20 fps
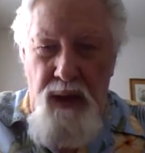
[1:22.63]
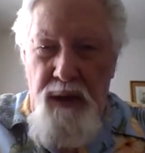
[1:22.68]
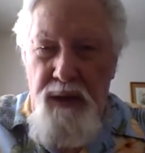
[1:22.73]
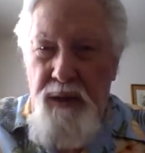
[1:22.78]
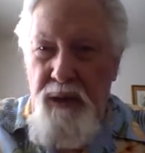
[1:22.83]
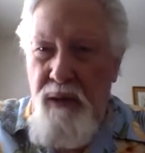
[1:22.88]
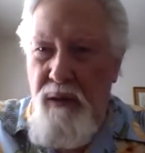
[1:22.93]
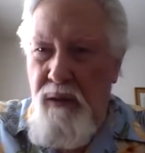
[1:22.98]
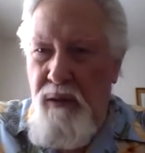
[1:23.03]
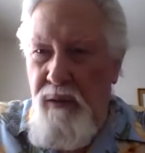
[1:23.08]

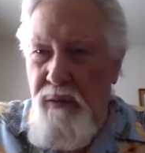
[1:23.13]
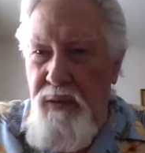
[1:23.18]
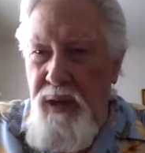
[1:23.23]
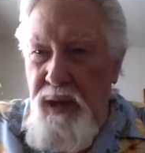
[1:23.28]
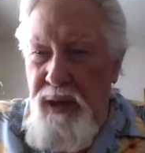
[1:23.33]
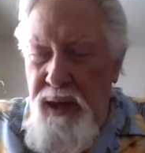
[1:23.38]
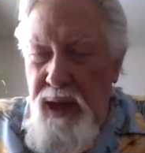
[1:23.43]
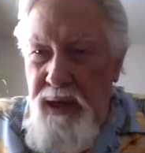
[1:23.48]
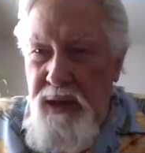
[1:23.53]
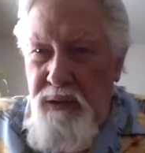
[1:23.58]
So
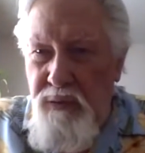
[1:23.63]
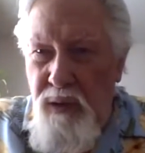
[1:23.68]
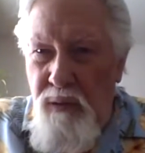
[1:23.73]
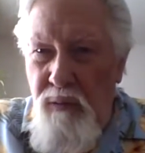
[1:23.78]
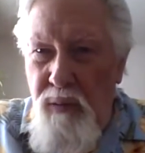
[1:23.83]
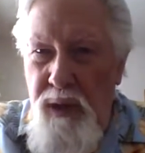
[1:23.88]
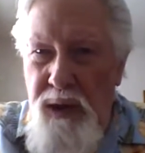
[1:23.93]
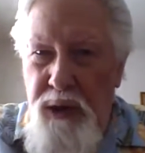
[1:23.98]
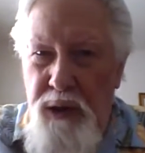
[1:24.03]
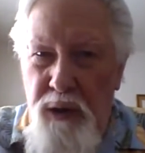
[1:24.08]
the next
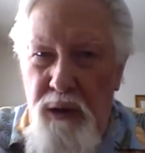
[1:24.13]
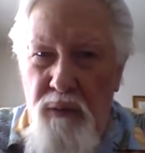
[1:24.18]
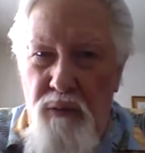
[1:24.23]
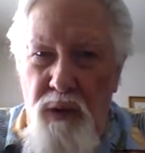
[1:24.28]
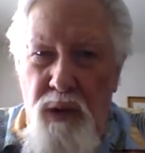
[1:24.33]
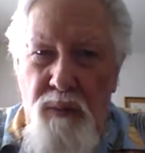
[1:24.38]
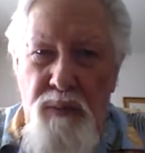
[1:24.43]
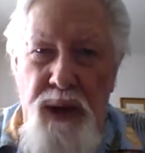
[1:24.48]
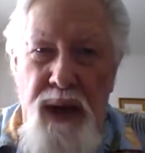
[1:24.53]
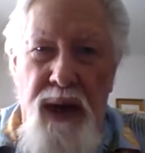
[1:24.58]
one we do
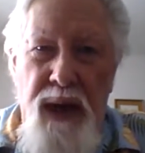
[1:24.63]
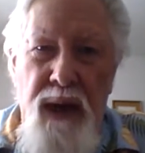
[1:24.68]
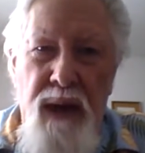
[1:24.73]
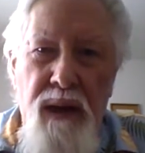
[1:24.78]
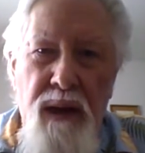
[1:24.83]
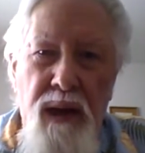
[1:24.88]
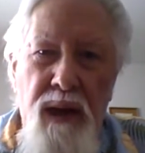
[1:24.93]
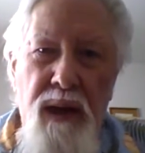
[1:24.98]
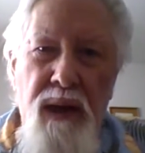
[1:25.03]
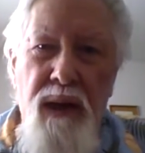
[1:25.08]
will be
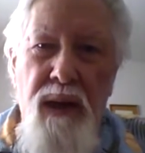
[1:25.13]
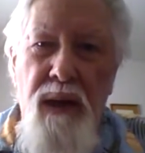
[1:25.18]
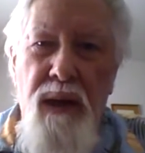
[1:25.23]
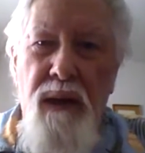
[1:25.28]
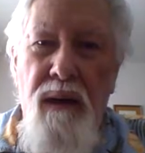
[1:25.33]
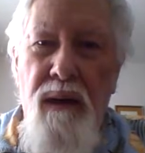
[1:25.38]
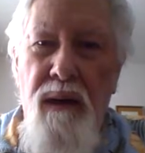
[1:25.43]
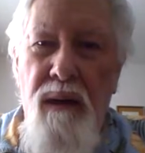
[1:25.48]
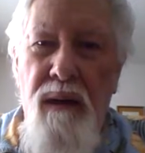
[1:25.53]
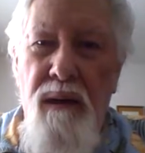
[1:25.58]

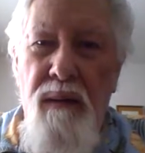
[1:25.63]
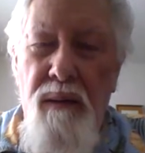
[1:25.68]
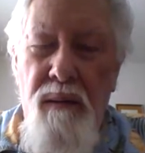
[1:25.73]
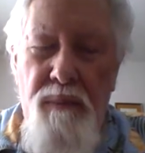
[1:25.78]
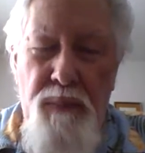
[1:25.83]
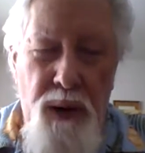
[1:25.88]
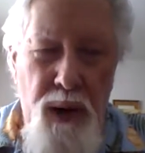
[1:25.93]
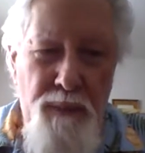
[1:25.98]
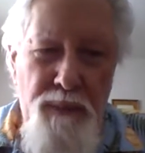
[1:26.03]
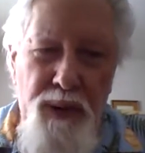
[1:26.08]
uh,
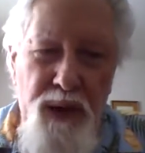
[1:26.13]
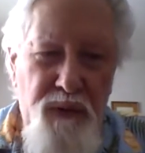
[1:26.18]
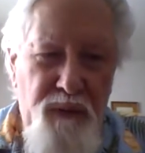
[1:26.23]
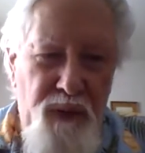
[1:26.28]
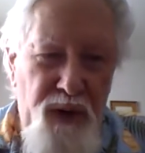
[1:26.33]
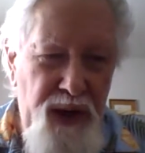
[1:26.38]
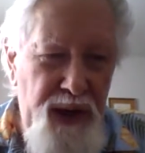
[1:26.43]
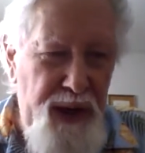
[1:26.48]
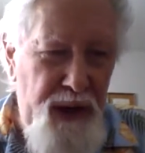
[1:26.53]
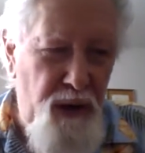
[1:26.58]

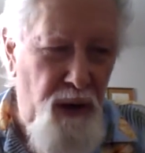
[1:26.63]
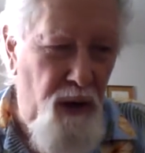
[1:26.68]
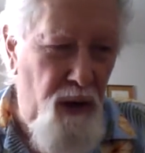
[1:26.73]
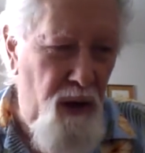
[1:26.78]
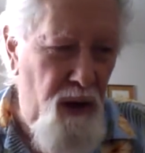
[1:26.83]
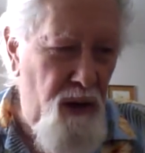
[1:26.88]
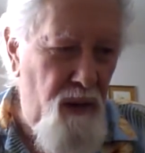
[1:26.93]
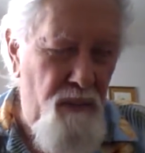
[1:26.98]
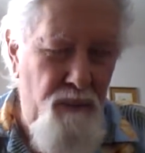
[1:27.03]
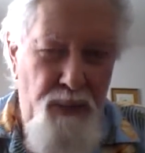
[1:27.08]
purposefully
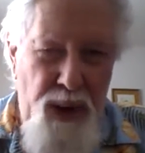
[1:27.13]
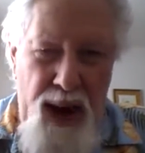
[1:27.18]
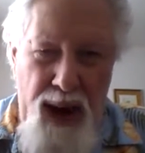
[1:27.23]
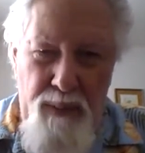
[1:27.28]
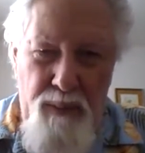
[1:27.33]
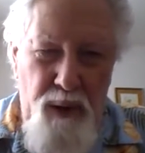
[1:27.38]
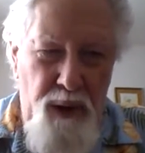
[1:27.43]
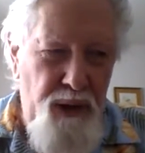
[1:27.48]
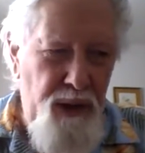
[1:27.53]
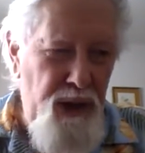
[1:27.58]
call
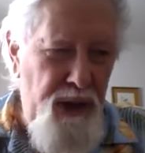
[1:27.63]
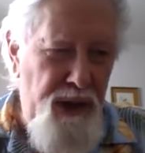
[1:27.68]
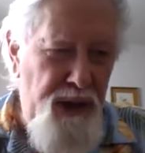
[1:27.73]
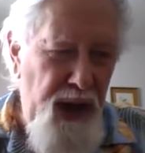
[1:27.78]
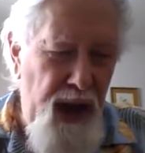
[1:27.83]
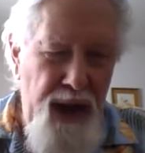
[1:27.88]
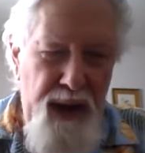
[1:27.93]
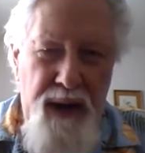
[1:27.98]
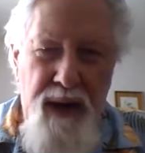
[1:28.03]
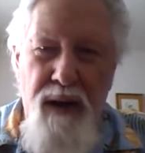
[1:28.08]
Bible
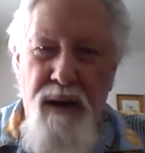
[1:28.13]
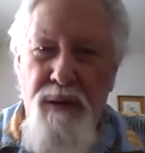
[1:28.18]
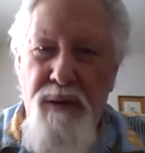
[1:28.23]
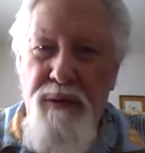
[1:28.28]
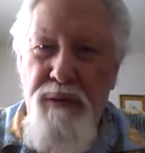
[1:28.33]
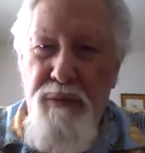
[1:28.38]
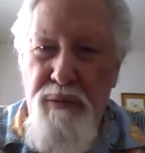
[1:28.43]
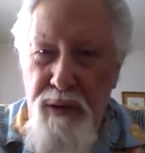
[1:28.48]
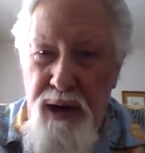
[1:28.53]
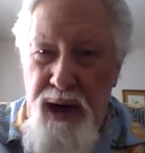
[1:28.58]
Dake
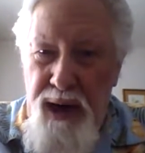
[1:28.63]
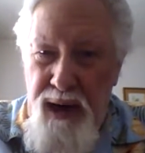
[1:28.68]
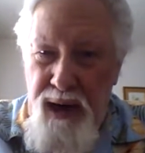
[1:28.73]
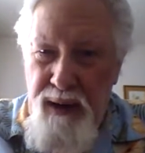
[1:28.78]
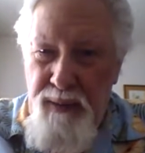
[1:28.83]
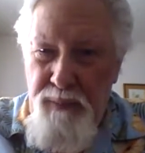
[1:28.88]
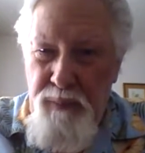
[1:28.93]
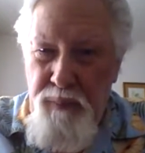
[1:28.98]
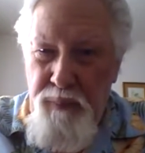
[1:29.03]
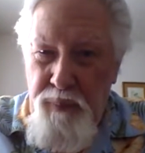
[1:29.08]

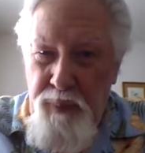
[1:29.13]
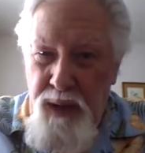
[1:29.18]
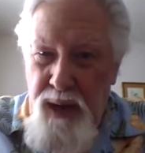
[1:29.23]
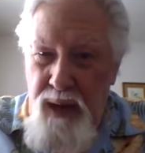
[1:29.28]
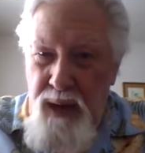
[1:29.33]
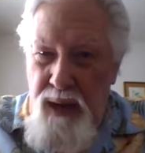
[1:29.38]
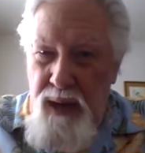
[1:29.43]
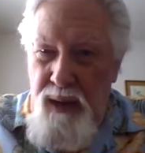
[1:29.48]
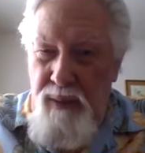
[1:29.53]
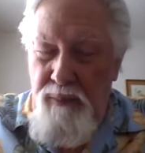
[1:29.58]
3
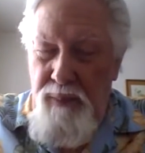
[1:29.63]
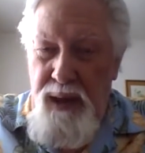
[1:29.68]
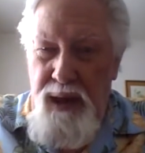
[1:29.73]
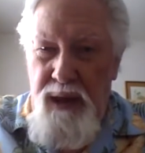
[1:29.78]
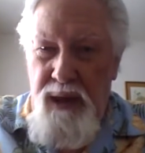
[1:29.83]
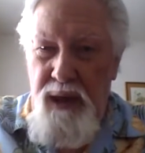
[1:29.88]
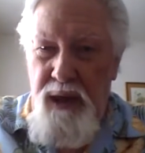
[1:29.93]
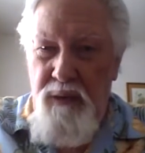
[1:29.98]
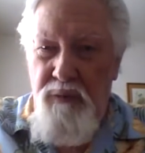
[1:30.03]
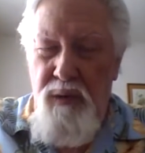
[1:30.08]

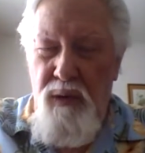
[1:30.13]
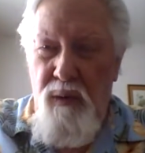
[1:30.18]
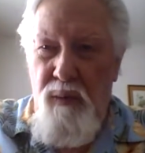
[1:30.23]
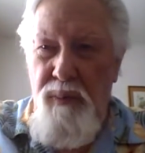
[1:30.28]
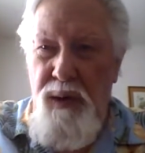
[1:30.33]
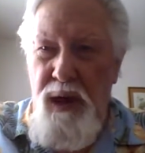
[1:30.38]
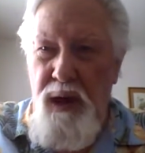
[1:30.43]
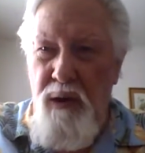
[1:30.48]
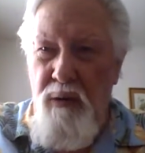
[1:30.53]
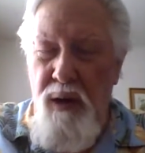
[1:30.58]
because we will
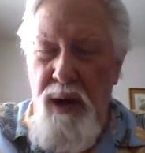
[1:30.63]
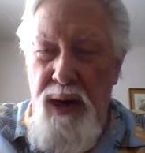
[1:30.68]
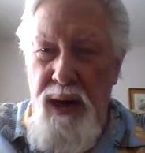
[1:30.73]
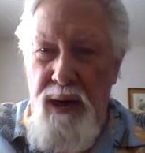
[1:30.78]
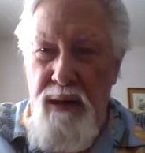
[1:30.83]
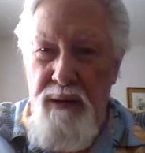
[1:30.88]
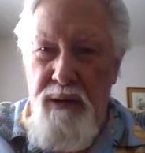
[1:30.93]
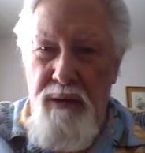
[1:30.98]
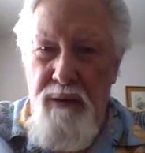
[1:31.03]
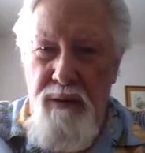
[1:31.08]
be going
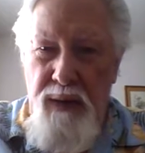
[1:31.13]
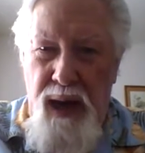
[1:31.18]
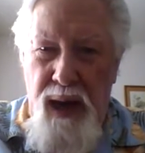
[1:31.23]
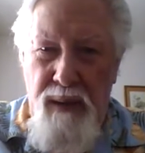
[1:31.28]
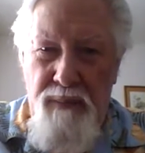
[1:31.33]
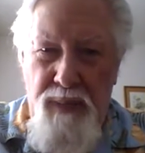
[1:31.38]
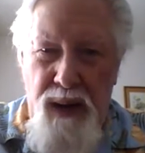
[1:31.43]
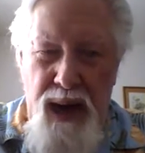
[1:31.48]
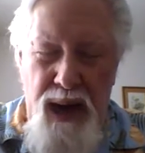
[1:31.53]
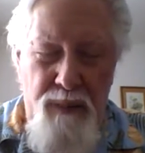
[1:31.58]
into
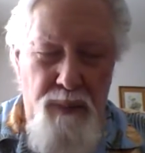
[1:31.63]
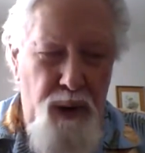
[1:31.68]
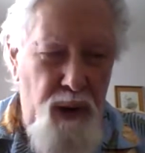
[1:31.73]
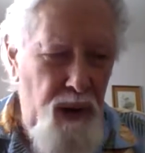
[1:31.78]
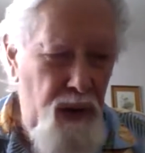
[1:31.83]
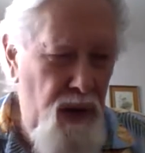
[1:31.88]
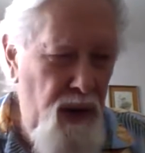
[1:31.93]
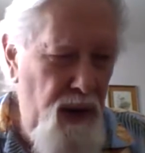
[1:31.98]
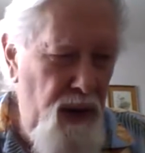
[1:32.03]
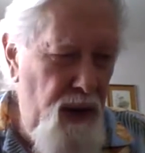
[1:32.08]
that
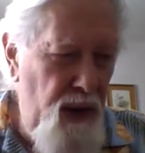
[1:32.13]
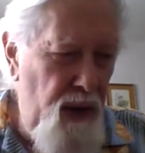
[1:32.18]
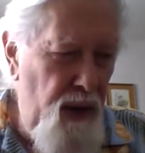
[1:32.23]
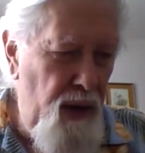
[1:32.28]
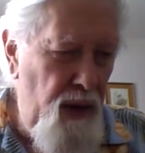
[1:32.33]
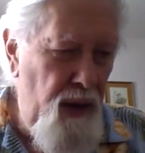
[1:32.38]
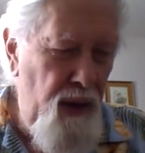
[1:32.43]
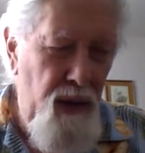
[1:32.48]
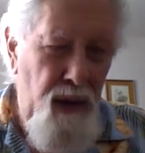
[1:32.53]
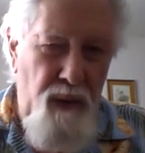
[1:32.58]
Bible
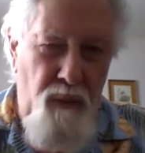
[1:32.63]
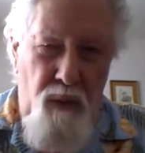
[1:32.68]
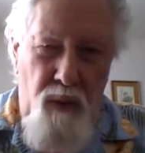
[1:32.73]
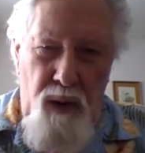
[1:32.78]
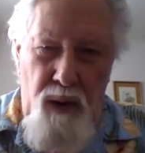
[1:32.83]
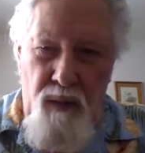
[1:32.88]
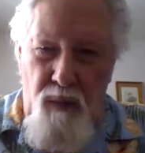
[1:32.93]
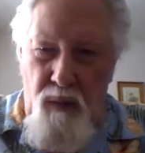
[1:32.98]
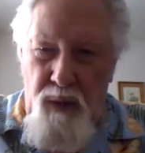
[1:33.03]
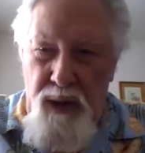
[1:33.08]
uh,
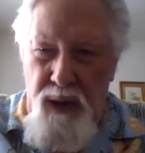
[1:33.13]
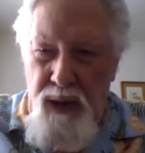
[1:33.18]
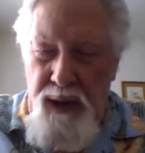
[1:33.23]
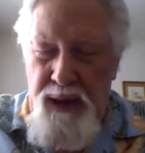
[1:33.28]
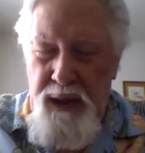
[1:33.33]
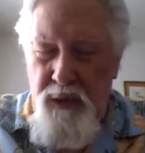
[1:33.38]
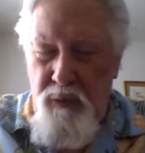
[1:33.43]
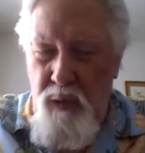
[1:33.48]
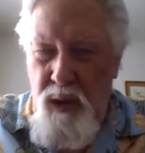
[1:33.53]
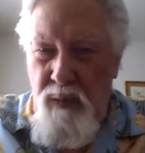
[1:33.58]
at
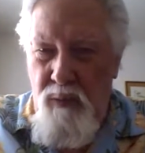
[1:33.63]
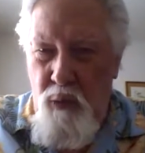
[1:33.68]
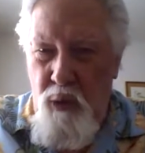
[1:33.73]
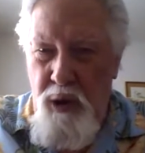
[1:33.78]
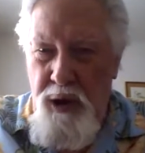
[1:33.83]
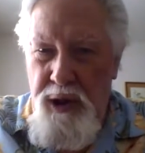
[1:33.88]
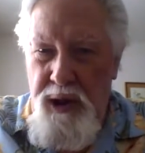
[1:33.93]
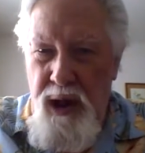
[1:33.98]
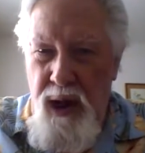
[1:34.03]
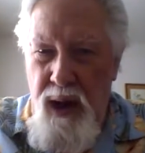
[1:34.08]
least one
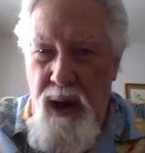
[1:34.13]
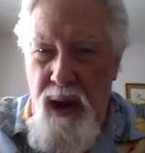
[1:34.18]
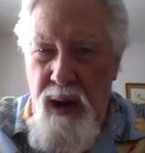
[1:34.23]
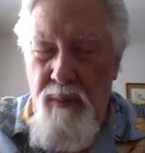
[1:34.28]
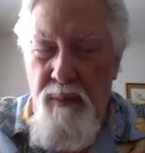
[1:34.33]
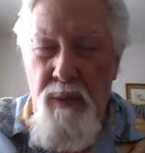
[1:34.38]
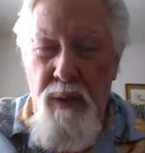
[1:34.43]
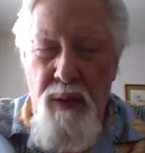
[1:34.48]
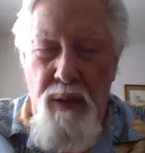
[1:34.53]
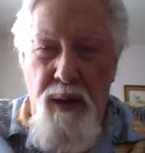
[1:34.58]
more
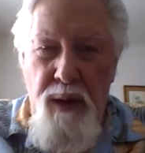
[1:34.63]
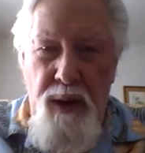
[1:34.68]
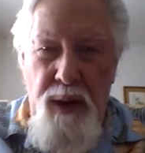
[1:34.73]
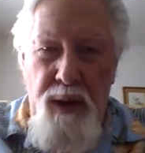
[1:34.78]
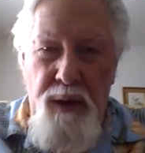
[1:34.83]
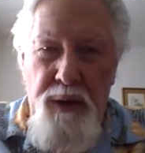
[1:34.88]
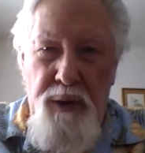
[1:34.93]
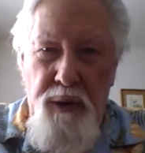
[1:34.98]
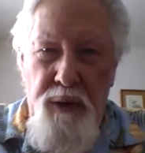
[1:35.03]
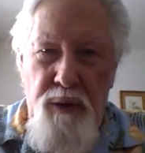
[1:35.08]
time
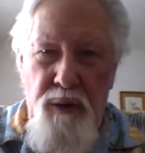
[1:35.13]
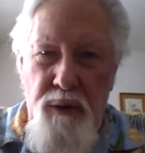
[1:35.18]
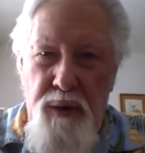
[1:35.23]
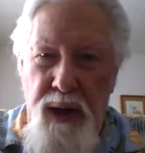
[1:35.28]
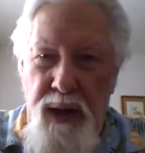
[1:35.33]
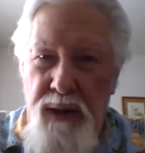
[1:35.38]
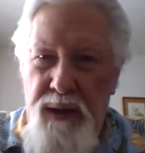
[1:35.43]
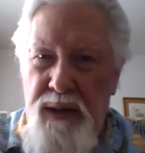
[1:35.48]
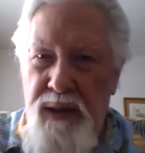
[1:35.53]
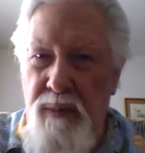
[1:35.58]
to
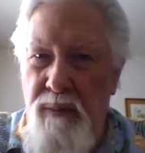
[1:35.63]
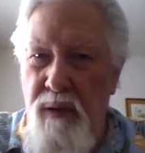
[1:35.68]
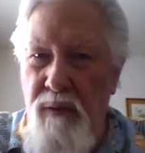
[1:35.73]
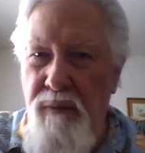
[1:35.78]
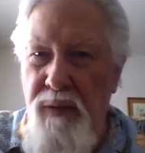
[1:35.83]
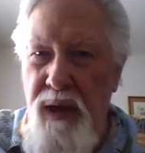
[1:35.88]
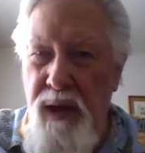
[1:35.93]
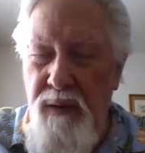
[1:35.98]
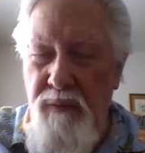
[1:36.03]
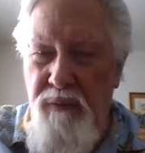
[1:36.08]
get some
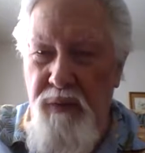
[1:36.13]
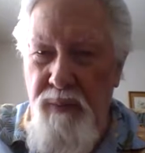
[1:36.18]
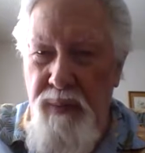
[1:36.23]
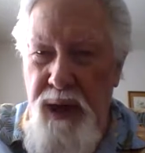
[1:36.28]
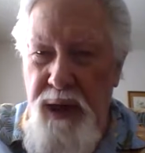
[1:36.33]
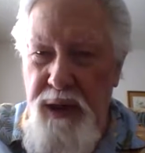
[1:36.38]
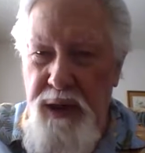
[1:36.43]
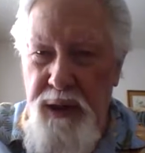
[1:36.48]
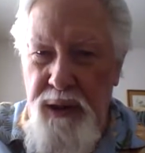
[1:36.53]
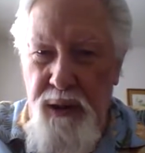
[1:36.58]
of the
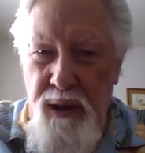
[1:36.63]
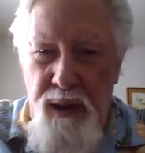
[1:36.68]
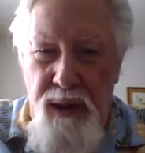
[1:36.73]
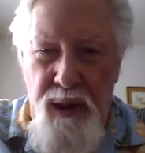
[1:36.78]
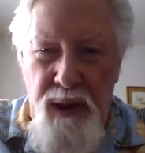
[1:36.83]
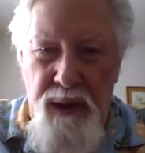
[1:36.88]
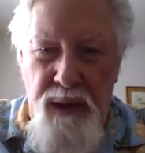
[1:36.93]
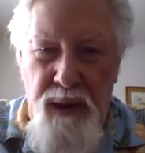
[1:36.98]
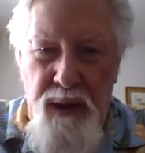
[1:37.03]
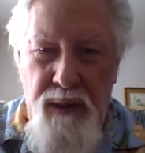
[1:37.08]
information
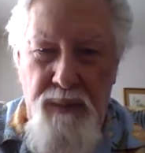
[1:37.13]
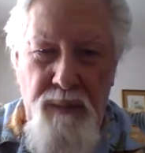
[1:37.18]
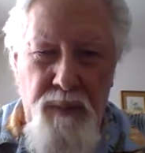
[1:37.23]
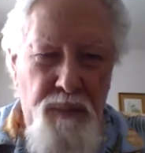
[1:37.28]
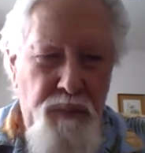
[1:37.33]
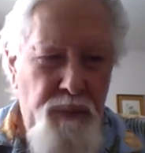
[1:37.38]
on it that